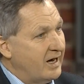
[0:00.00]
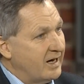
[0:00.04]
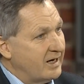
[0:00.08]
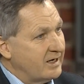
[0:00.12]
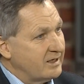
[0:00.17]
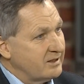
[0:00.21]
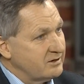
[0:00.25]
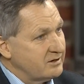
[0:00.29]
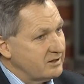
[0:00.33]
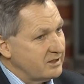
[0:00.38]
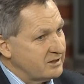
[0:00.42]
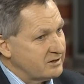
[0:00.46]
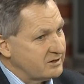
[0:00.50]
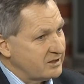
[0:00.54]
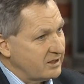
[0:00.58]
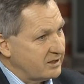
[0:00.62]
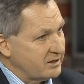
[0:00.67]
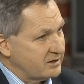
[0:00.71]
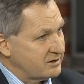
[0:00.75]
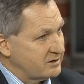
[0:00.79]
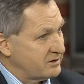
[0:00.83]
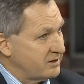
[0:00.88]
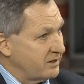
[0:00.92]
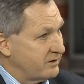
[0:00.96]
And as
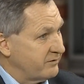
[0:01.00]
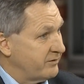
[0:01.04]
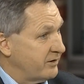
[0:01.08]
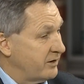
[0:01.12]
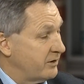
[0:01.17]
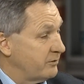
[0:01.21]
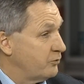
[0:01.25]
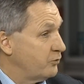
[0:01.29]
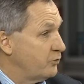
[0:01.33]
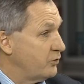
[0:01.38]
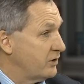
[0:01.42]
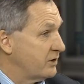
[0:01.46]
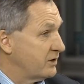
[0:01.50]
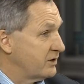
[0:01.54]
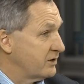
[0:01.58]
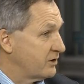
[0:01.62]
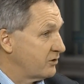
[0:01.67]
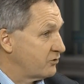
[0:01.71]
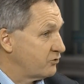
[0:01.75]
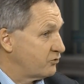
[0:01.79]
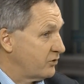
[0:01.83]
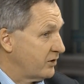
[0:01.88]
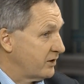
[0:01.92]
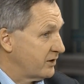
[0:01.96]
it gets developed, we'll
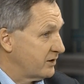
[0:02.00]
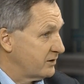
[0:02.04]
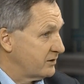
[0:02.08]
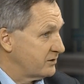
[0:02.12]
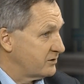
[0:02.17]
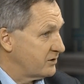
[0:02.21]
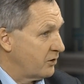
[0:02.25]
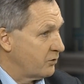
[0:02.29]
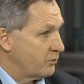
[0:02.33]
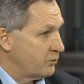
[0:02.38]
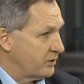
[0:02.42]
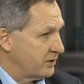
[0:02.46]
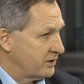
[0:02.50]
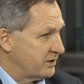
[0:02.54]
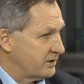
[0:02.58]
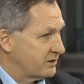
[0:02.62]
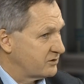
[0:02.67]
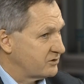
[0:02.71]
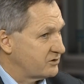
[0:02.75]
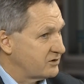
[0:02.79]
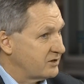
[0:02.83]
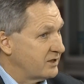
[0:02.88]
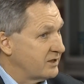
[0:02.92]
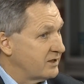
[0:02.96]
get a trial, or we'll
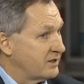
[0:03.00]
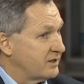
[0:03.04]
get